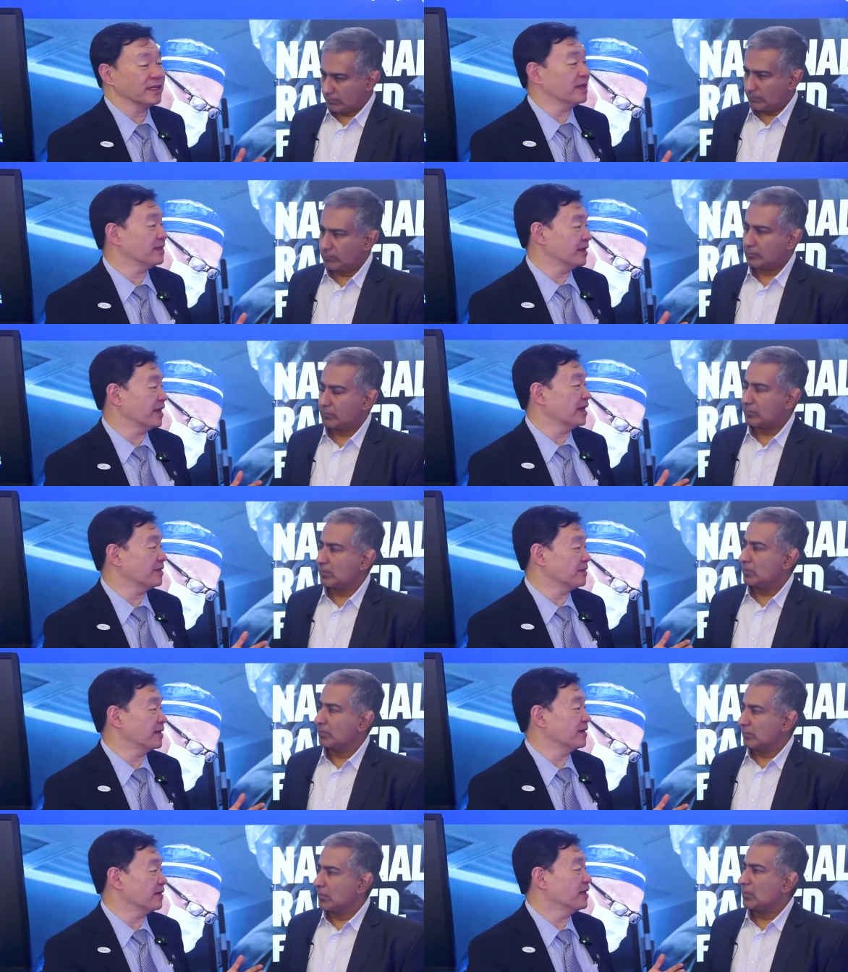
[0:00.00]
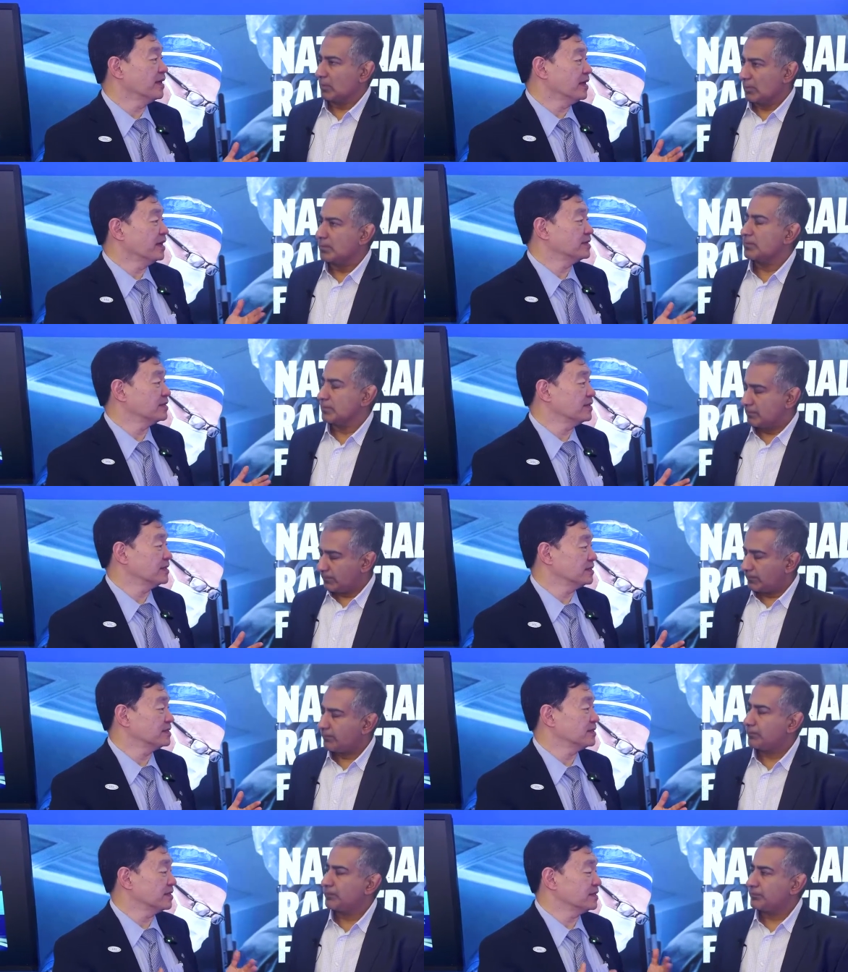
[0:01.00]
Speaker 1: nothing out there so this
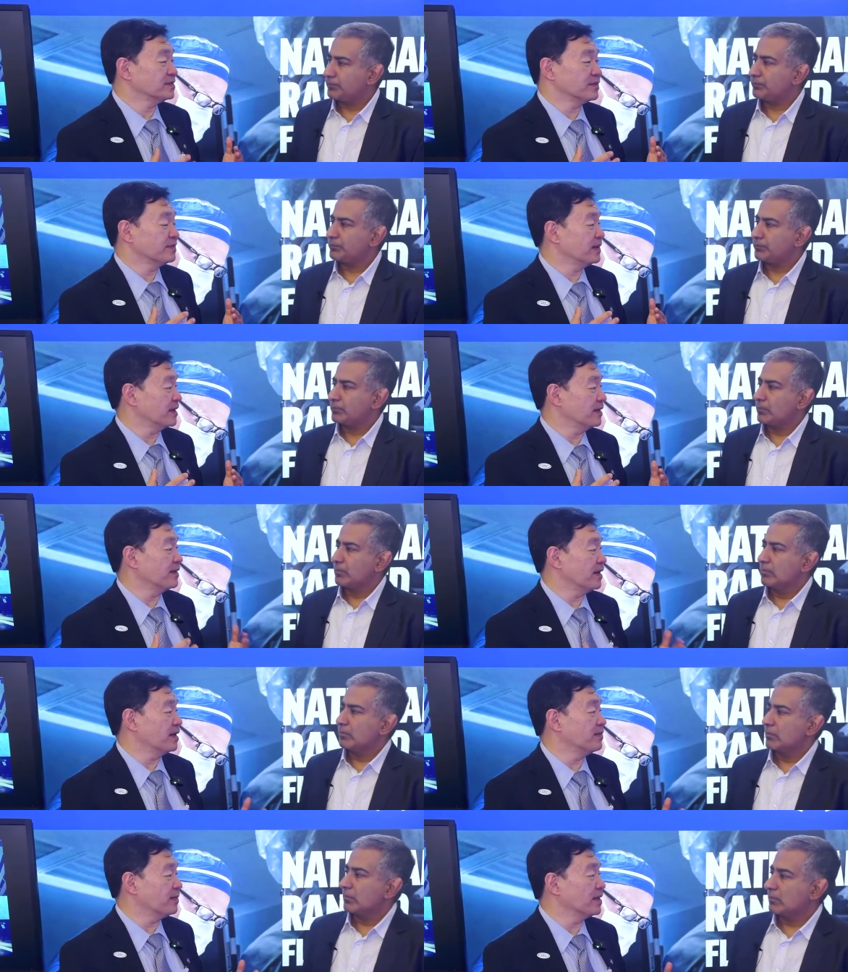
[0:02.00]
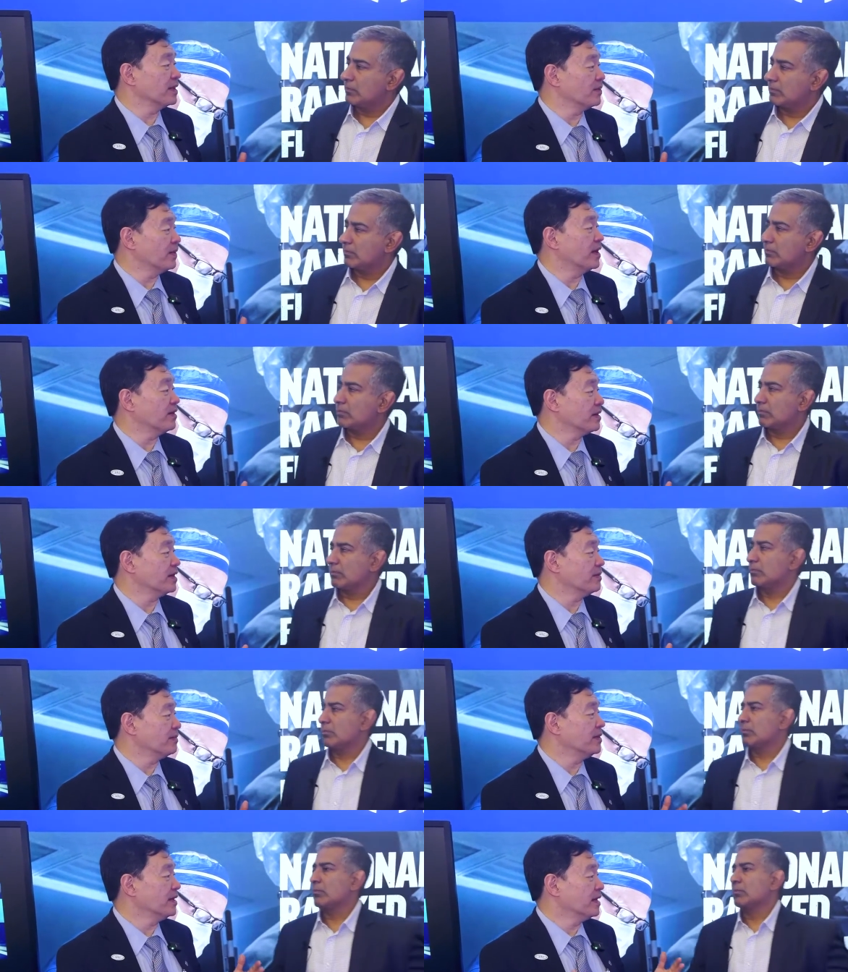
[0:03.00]
this would be a, a really welcome
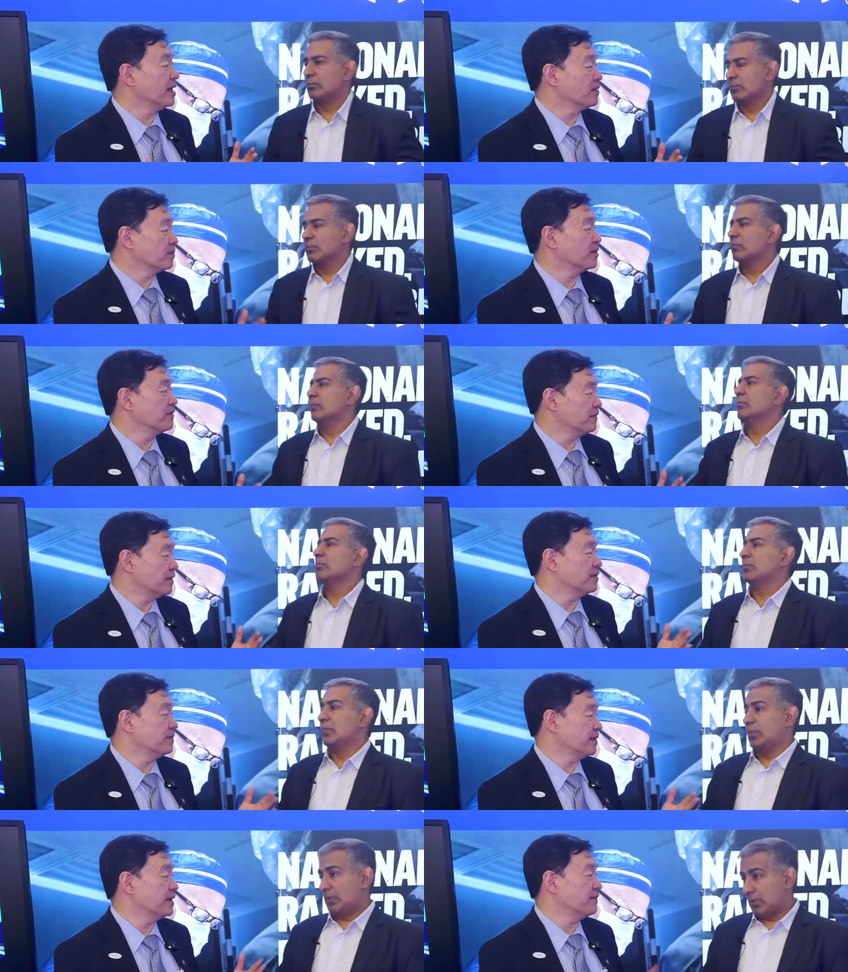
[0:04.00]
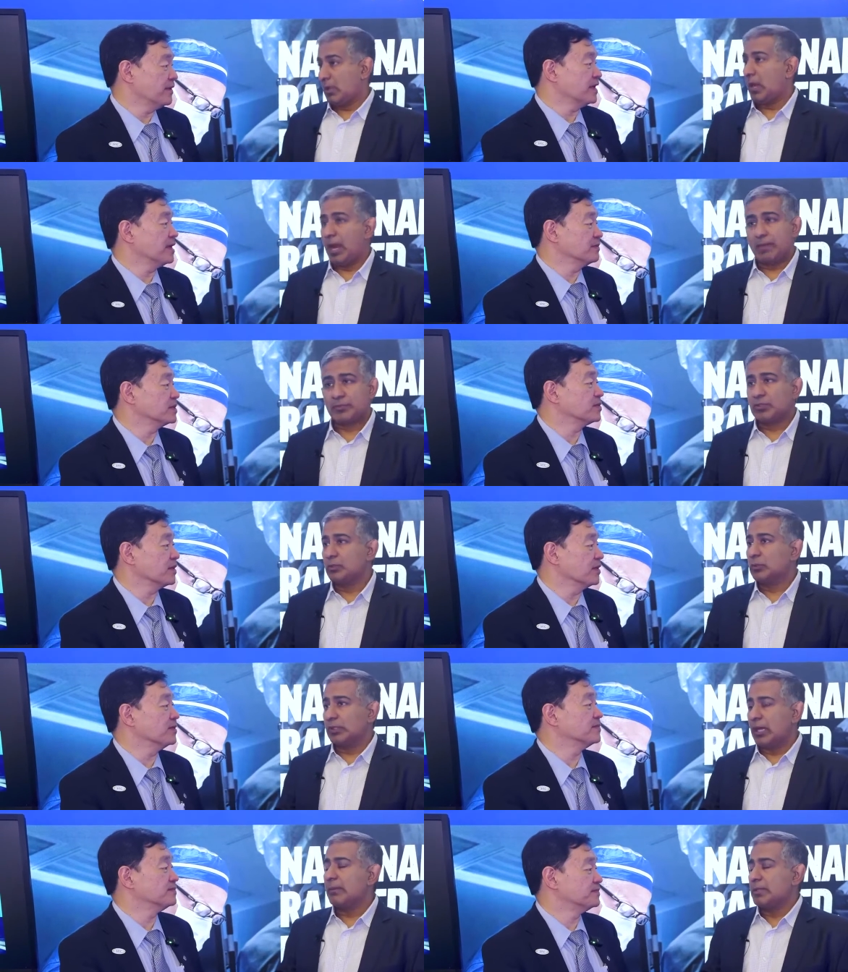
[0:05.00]
approval if it comes Absolutely.
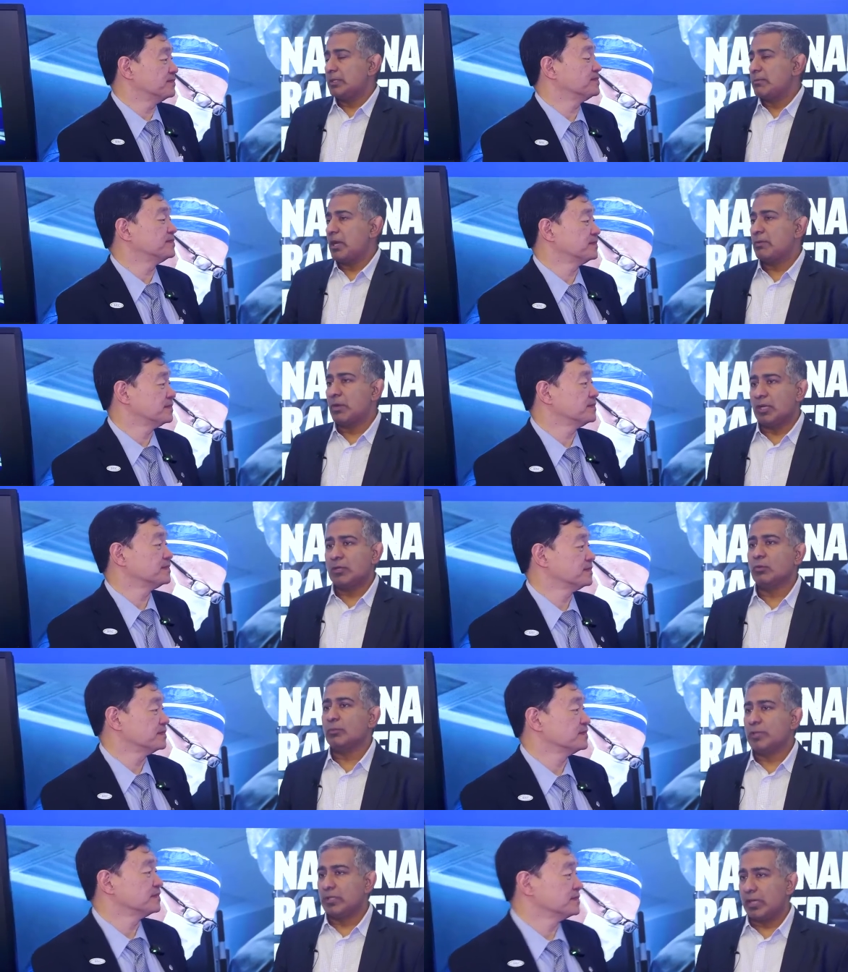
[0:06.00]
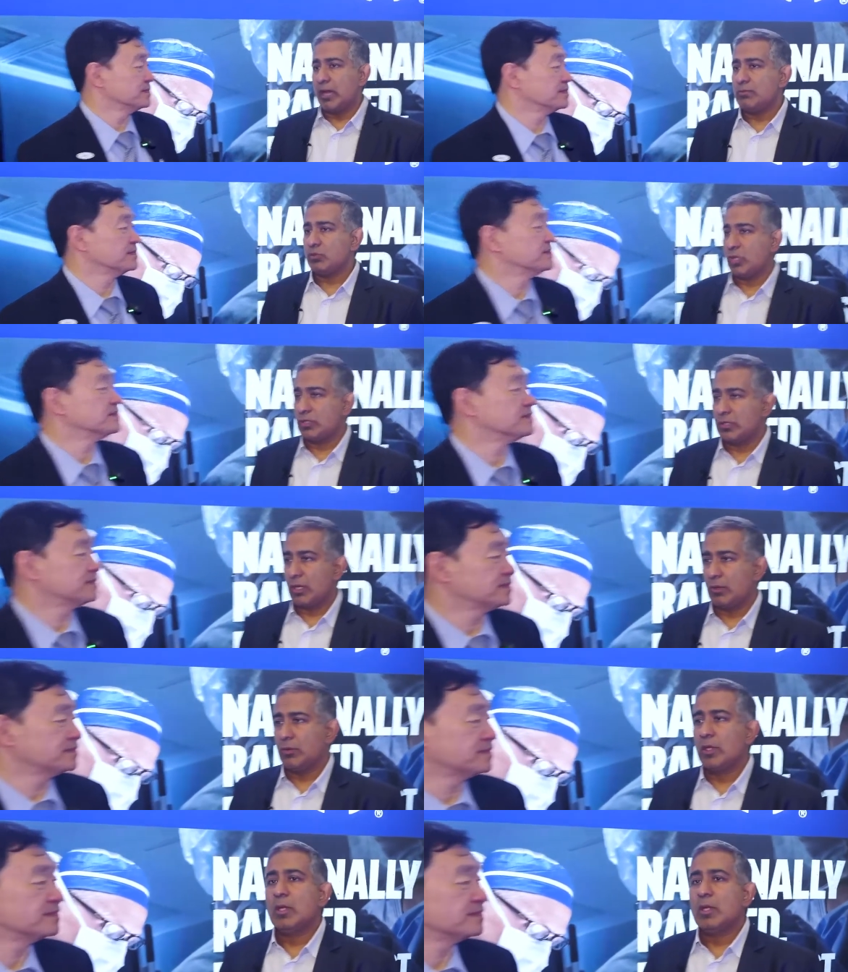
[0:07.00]
through.
Speaker 2: I mean, in my mind, it would be a game changer. Now,